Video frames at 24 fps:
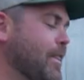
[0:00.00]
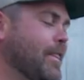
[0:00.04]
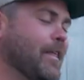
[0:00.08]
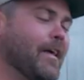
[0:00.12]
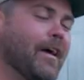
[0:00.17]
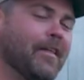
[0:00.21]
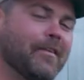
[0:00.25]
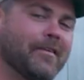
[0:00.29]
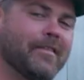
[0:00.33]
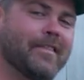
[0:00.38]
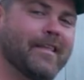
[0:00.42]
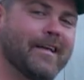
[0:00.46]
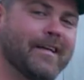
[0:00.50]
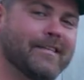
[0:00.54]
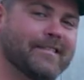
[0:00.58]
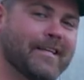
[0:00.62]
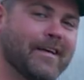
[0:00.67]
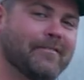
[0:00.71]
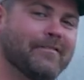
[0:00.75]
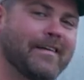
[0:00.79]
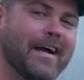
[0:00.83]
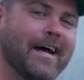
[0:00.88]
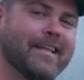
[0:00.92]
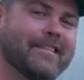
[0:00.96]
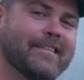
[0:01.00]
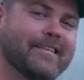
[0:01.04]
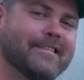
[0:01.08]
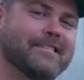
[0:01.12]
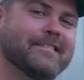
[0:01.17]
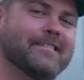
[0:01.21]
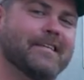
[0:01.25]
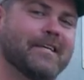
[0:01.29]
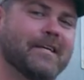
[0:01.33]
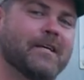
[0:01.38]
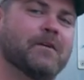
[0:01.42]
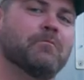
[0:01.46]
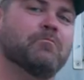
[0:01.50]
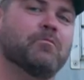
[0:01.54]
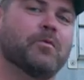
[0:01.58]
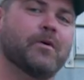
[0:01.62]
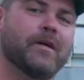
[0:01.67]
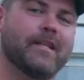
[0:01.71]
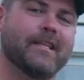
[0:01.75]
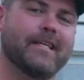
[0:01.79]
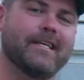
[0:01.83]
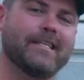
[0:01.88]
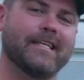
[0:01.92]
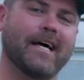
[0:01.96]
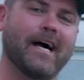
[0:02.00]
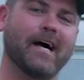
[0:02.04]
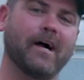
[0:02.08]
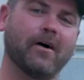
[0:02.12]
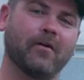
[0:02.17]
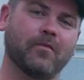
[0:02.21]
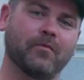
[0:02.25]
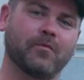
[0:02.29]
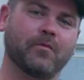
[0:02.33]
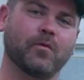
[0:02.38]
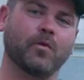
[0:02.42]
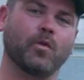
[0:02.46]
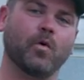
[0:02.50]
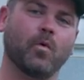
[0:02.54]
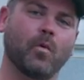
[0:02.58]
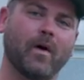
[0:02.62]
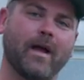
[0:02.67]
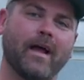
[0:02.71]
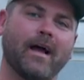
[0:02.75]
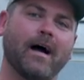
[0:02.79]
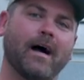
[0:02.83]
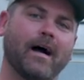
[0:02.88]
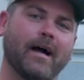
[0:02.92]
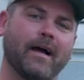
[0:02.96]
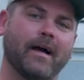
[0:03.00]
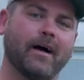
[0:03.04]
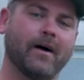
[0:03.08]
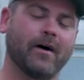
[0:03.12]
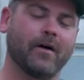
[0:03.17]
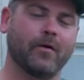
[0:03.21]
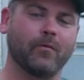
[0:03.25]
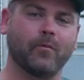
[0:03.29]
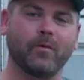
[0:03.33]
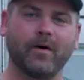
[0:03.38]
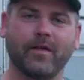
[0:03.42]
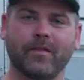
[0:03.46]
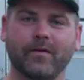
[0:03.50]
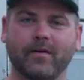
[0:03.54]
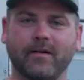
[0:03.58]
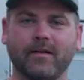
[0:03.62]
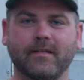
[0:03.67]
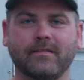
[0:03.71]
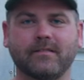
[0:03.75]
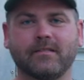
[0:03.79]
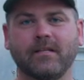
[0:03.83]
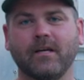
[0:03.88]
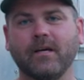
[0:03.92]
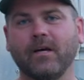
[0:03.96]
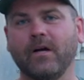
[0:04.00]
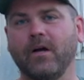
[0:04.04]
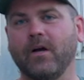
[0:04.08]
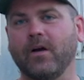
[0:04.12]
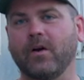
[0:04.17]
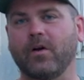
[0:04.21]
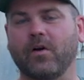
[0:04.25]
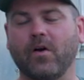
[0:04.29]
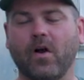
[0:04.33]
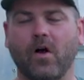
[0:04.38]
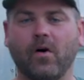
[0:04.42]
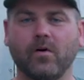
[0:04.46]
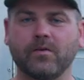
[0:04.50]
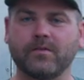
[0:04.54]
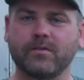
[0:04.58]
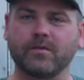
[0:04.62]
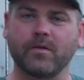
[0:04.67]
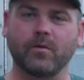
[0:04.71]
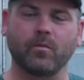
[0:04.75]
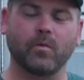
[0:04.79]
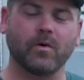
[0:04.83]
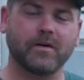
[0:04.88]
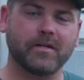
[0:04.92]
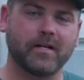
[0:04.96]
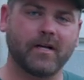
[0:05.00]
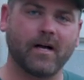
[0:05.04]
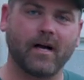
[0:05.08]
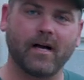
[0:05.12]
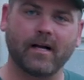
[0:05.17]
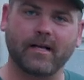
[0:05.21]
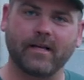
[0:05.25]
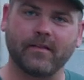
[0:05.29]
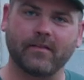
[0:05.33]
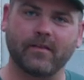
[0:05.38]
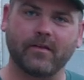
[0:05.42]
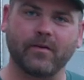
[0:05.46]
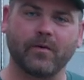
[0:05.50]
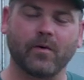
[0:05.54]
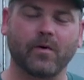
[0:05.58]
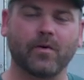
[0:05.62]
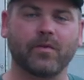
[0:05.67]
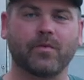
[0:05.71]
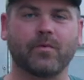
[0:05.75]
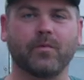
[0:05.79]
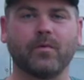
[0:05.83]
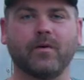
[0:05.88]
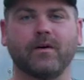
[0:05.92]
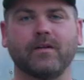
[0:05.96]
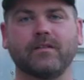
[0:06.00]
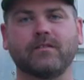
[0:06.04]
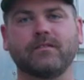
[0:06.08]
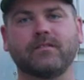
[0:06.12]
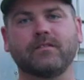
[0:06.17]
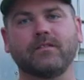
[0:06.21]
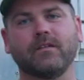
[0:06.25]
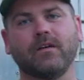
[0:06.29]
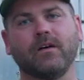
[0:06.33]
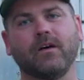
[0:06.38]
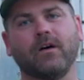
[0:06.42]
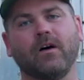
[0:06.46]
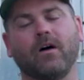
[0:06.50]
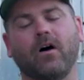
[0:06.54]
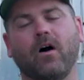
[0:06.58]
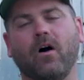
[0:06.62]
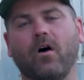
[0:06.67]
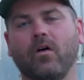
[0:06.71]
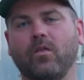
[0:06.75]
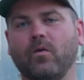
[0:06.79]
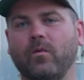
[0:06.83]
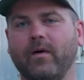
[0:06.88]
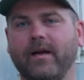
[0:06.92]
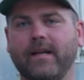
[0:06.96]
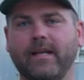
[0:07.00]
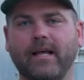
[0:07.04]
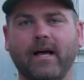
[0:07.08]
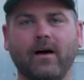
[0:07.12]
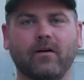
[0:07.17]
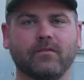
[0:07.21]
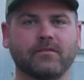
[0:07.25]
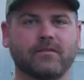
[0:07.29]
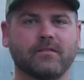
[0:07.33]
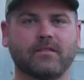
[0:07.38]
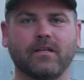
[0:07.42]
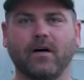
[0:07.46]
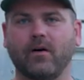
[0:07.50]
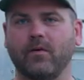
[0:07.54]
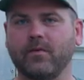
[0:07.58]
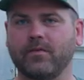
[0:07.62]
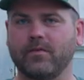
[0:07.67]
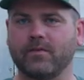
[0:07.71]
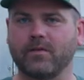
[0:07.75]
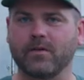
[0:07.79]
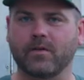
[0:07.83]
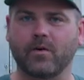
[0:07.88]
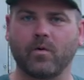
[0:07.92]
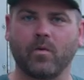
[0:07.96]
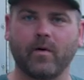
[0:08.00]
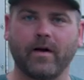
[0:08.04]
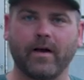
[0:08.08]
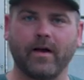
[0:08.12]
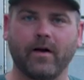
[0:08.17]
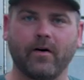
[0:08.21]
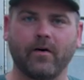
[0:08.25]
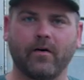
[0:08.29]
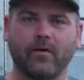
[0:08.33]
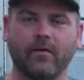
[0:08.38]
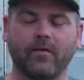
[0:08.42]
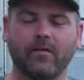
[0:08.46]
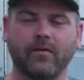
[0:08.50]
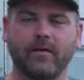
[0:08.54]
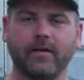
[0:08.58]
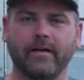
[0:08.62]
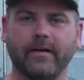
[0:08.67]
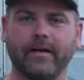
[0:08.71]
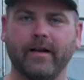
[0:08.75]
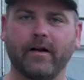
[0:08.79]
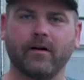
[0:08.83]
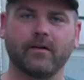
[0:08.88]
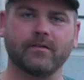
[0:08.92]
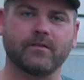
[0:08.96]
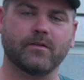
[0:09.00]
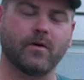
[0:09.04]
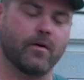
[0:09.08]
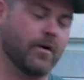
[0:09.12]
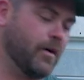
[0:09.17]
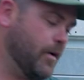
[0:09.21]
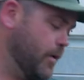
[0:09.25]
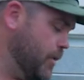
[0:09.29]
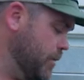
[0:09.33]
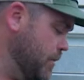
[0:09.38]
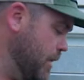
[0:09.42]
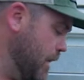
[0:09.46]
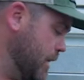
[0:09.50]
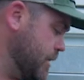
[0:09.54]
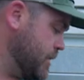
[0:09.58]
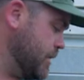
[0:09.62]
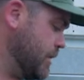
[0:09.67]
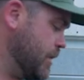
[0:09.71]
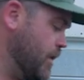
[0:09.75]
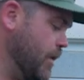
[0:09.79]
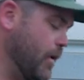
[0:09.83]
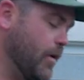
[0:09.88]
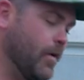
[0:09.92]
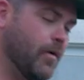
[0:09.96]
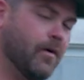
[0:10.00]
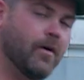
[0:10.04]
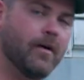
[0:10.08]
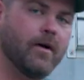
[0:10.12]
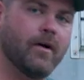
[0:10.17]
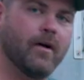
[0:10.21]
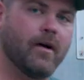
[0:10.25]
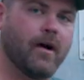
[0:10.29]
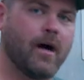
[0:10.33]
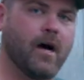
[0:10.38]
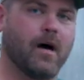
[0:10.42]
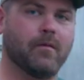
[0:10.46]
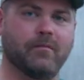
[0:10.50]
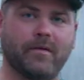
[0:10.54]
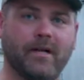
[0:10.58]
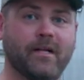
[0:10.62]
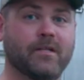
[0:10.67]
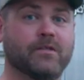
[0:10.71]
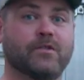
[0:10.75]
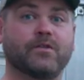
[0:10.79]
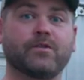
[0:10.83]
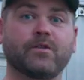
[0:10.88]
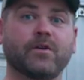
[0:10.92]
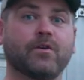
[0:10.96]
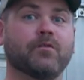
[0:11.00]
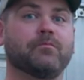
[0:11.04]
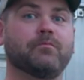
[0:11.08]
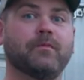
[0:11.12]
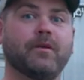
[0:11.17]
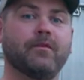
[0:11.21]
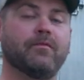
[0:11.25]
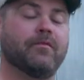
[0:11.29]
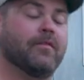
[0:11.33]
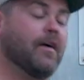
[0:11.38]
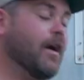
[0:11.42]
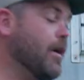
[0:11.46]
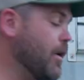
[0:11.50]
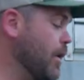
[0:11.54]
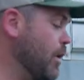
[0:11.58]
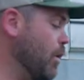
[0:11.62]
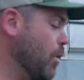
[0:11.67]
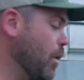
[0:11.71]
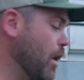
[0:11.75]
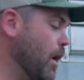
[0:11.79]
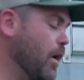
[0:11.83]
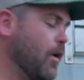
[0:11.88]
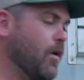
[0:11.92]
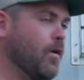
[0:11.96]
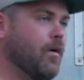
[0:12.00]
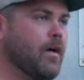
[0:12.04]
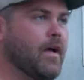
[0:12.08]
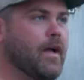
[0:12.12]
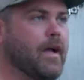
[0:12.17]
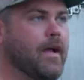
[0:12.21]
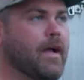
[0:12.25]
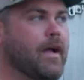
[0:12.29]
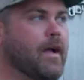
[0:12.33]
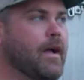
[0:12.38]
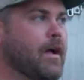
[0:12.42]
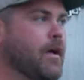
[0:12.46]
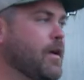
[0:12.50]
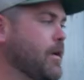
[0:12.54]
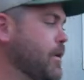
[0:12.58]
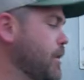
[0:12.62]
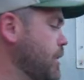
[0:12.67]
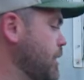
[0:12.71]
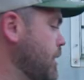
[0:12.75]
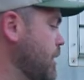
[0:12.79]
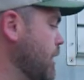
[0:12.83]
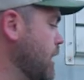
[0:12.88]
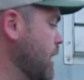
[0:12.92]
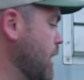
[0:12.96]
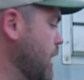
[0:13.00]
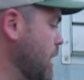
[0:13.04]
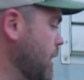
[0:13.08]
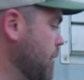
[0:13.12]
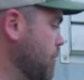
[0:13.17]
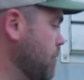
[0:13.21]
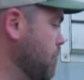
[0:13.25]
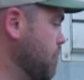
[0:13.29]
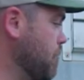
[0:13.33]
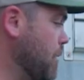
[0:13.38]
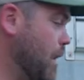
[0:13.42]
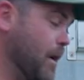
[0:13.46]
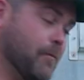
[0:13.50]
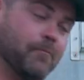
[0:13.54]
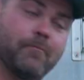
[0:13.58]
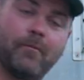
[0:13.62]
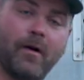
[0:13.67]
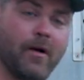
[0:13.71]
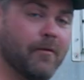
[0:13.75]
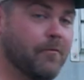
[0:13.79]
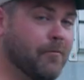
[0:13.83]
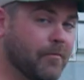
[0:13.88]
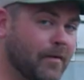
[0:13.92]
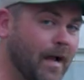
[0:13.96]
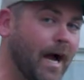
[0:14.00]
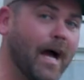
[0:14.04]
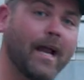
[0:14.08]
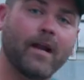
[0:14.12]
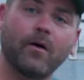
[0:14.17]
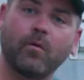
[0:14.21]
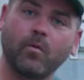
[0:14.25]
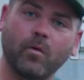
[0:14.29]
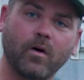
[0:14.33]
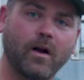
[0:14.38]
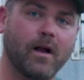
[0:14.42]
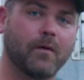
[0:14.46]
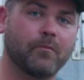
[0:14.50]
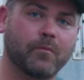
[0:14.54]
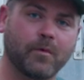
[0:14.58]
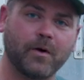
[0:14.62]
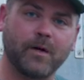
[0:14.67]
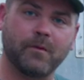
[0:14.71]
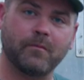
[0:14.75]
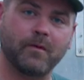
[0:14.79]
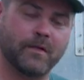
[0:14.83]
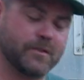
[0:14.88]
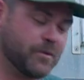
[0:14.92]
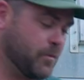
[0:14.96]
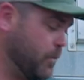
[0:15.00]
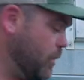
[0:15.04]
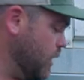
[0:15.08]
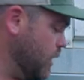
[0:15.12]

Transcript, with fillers: the other thing is I've got this thing completely dialed for the way I hunt, whether it's grouse and woodcock in the north woods, all the way down south to quail in Arizona, New Mexico. Um, it has served me very well, and um, I've got it where I pretty much